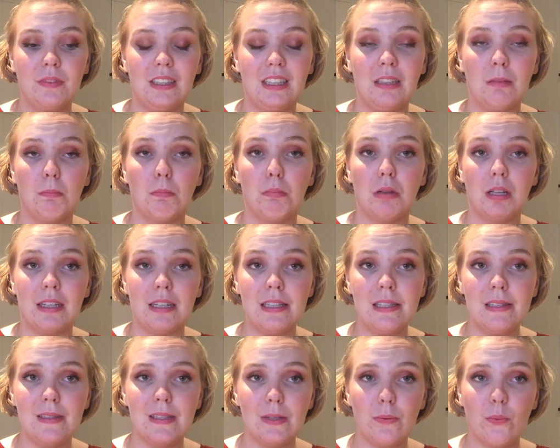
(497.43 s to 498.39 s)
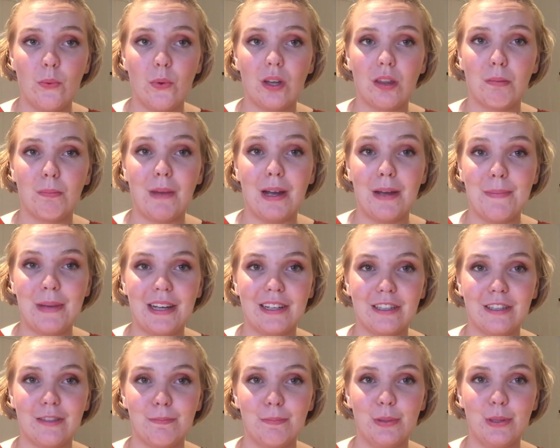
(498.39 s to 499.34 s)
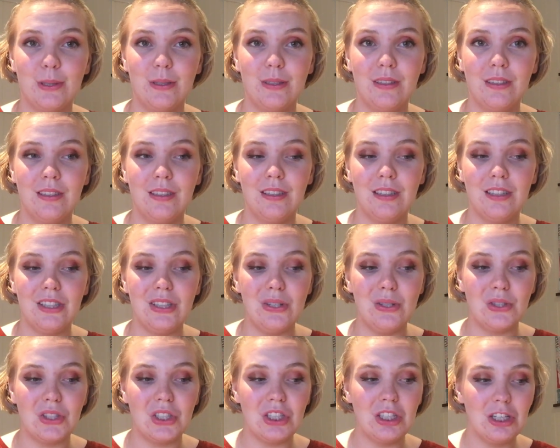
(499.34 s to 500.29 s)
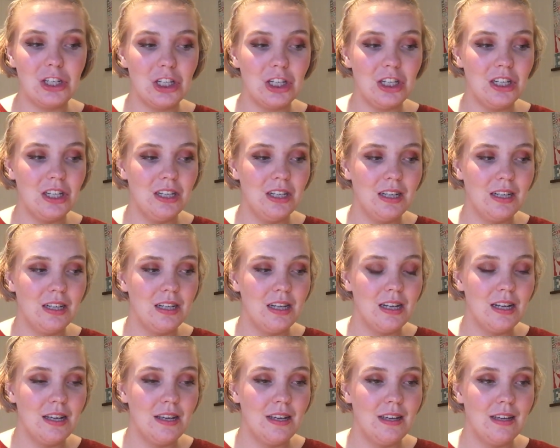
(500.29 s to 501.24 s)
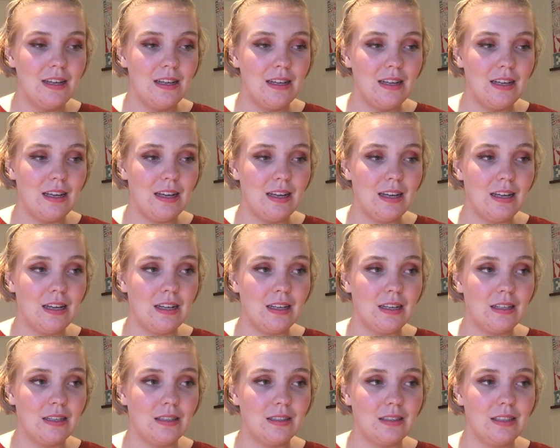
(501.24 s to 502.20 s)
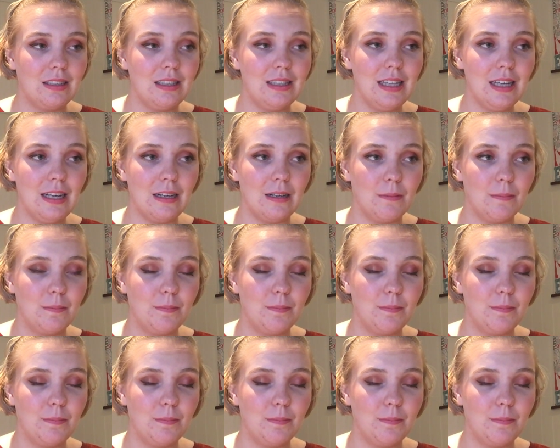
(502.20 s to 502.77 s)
in place with my makeup usage. And yeah.